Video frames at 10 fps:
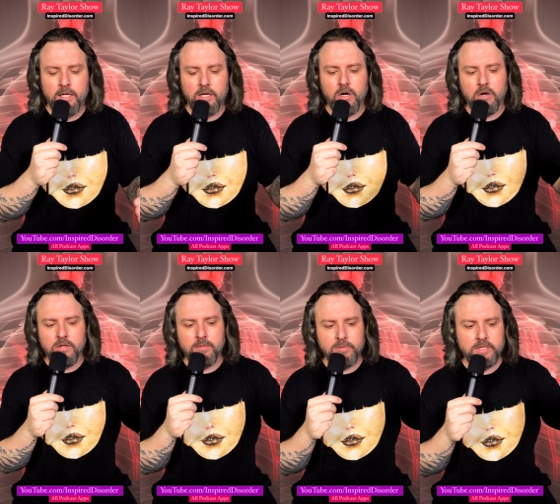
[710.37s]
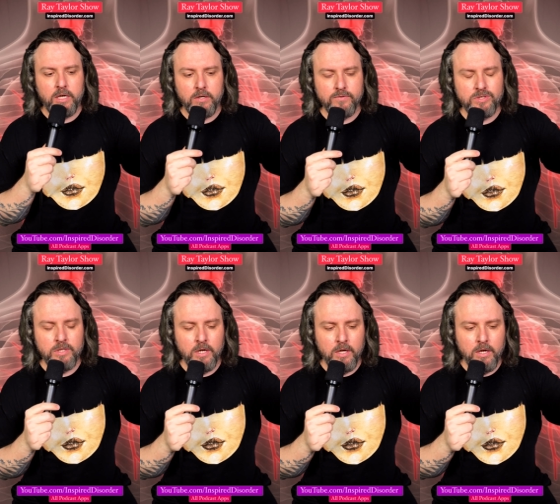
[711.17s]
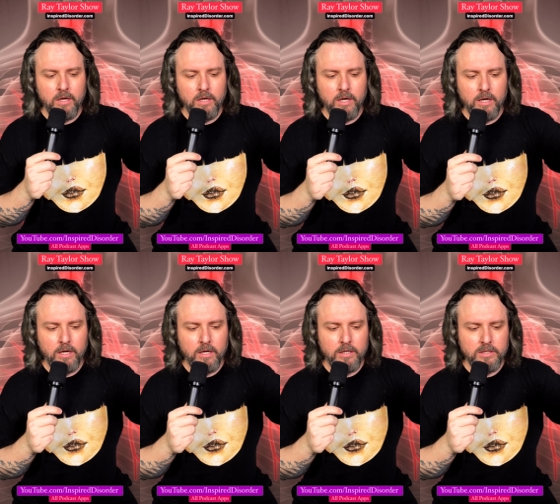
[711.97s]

call themselves uh,